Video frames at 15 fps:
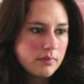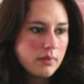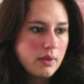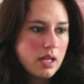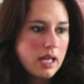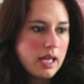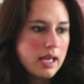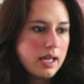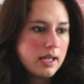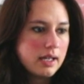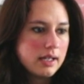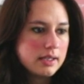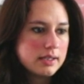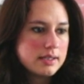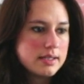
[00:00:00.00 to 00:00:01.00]

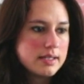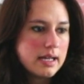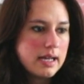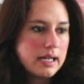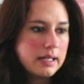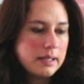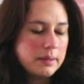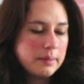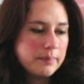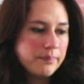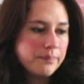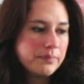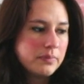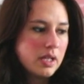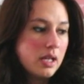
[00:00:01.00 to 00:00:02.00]
And
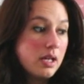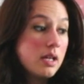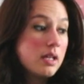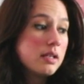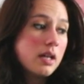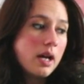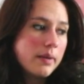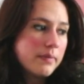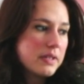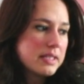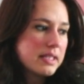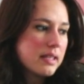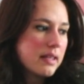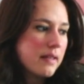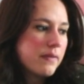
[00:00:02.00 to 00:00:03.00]
obviously
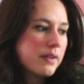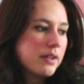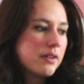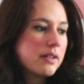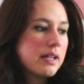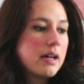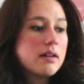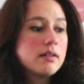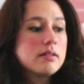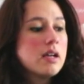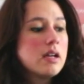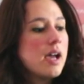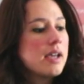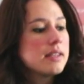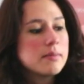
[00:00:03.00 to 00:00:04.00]
they figure it out.
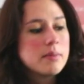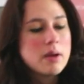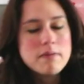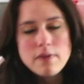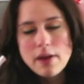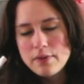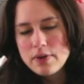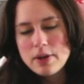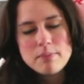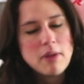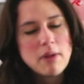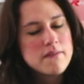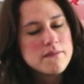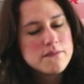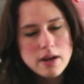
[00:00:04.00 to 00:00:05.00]
I think my
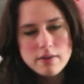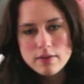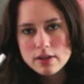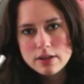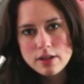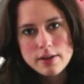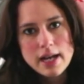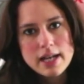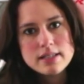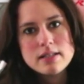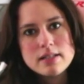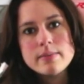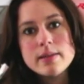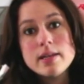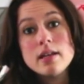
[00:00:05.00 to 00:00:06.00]
favorite though, has to
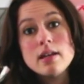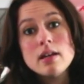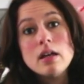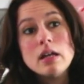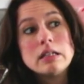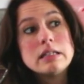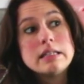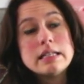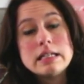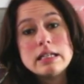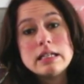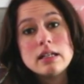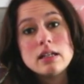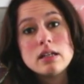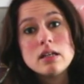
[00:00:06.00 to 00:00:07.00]
be
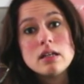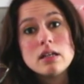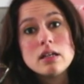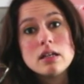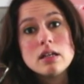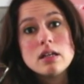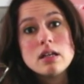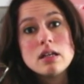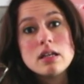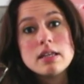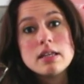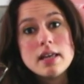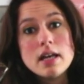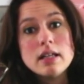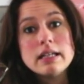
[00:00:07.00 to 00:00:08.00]
Dean
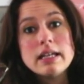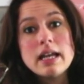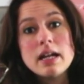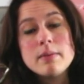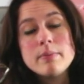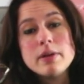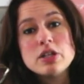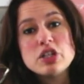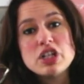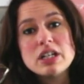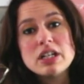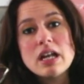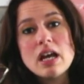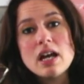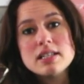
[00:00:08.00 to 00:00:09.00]
yelling at a pigeon
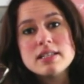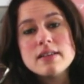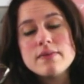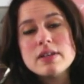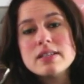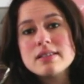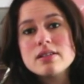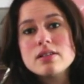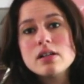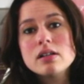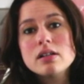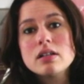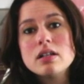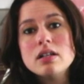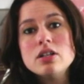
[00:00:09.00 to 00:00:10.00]
as if he's a dog.
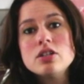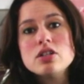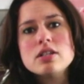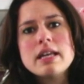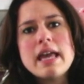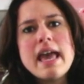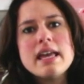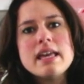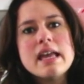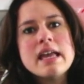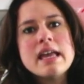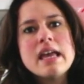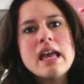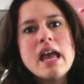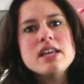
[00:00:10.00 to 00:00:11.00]
It's like, hey,
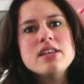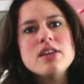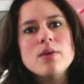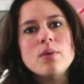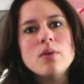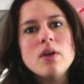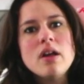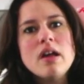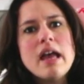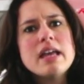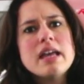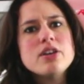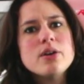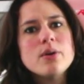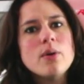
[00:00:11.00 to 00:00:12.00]
hey, you, hey,
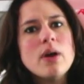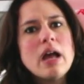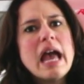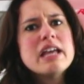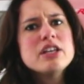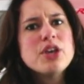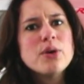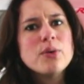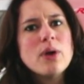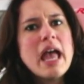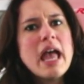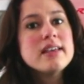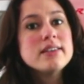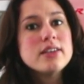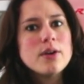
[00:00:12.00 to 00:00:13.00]
you, hey, you, hey,
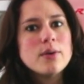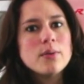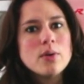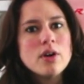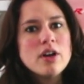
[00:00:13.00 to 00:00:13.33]
you.